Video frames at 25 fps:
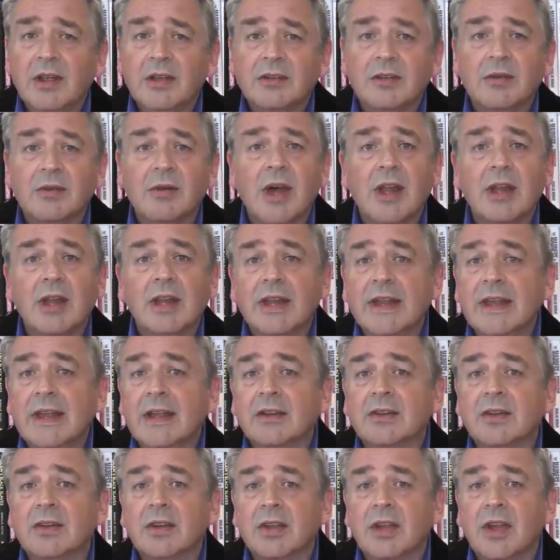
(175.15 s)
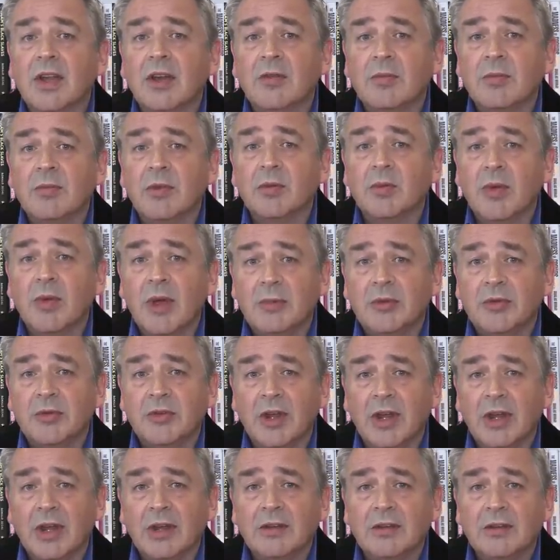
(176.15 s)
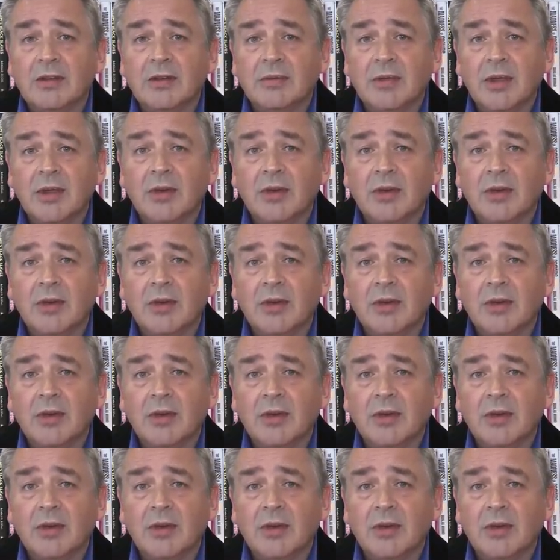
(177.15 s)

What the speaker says: so I'll link to the government website